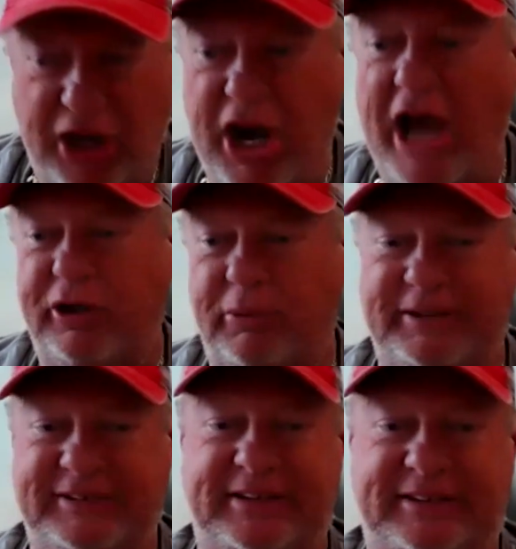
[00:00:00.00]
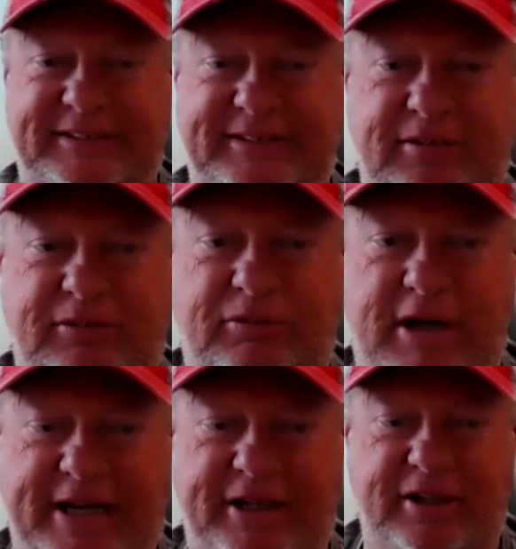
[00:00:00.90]
not your business,
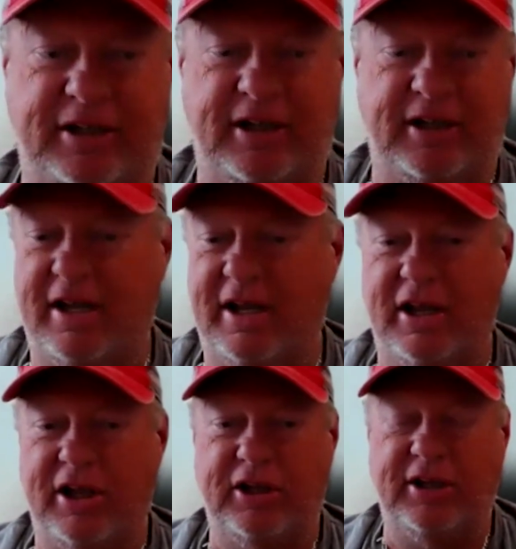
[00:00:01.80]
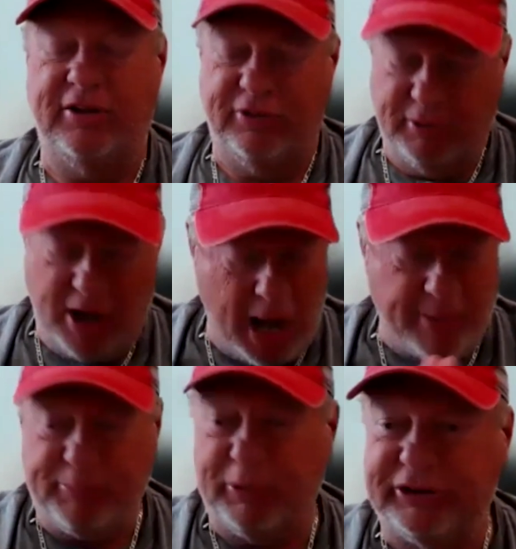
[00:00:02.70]
right? The
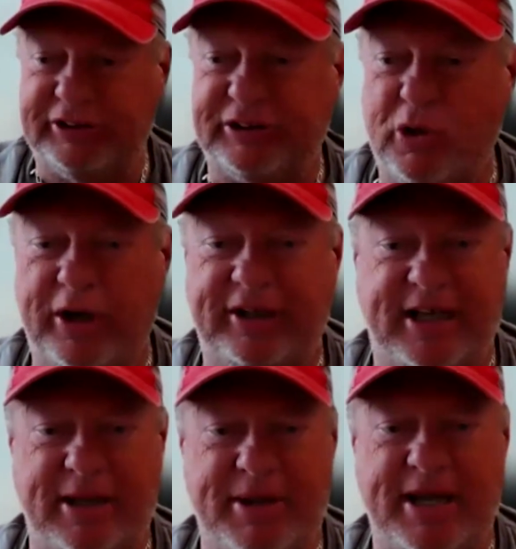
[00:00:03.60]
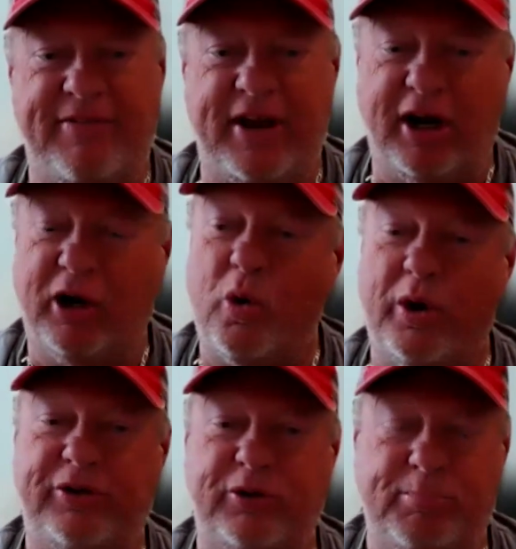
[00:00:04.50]
ops person is going to come in and they're
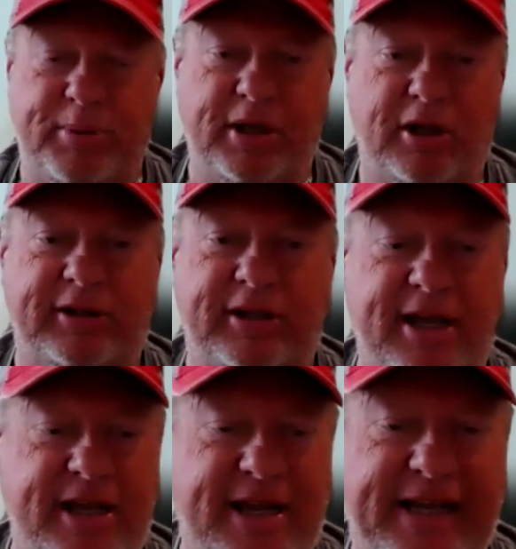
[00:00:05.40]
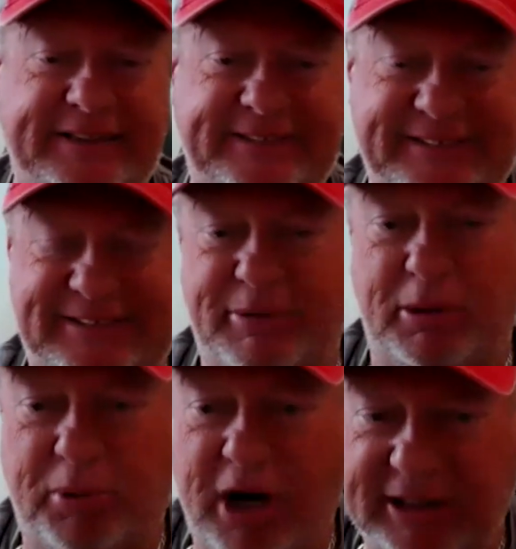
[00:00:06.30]
going to build a system and
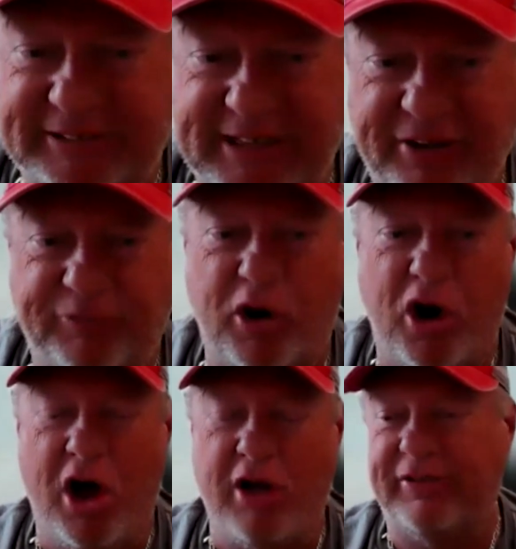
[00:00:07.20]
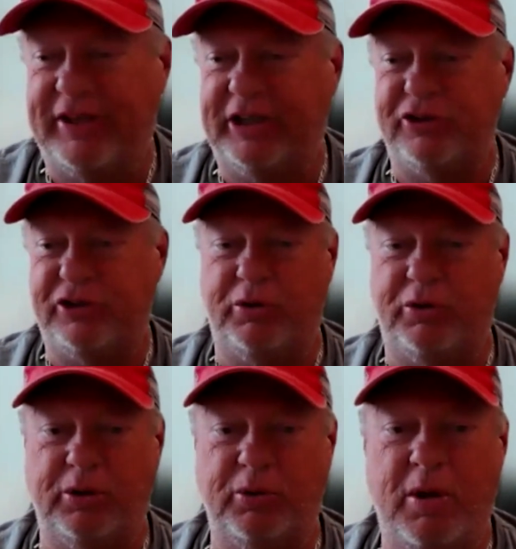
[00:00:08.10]
a process for all the things you
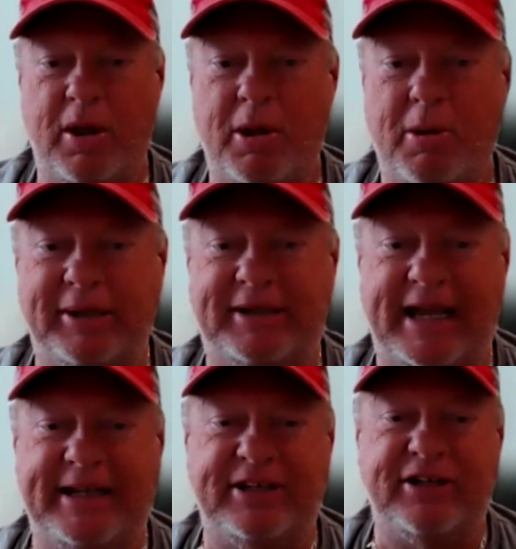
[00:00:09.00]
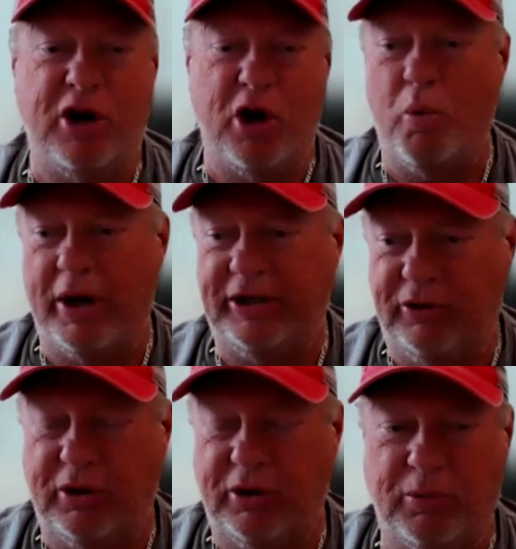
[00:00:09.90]
do, but they need to know what you
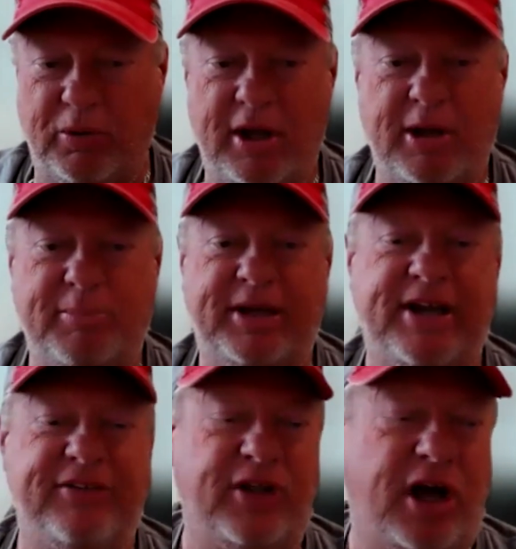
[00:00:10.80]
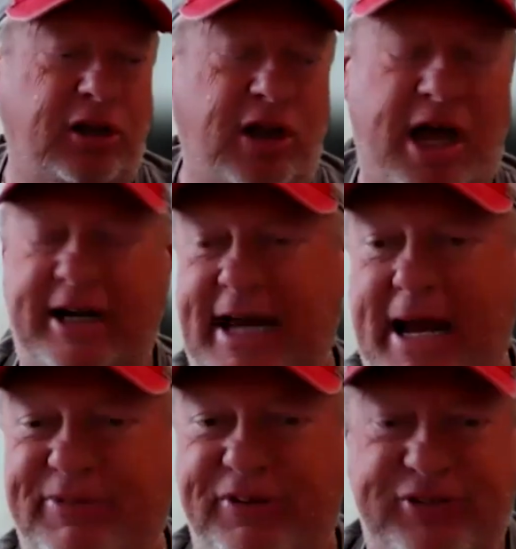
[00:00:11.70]
do. Because a lot of
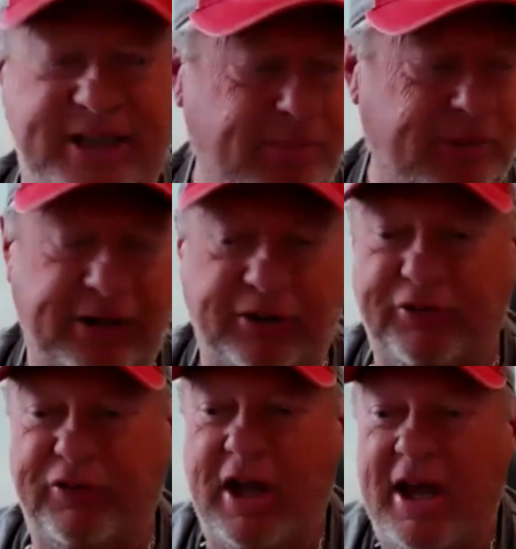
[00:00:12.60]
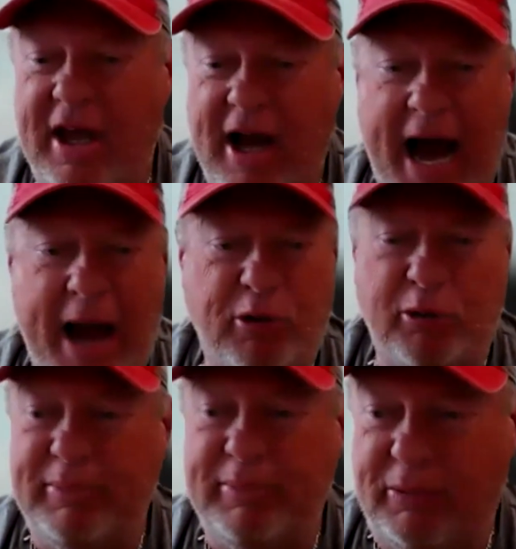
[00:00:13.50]
times as team leaders, I
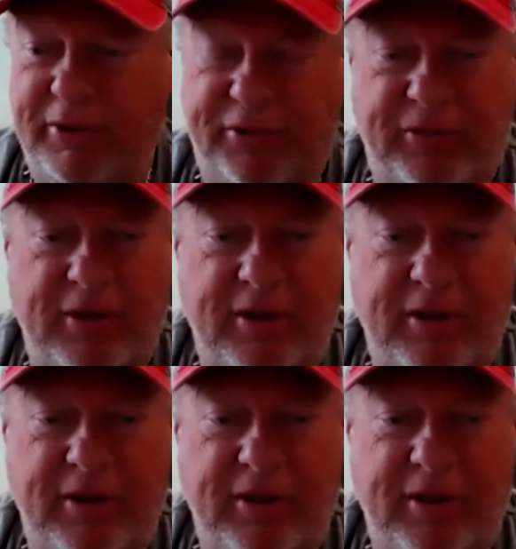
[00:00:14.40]
will meet with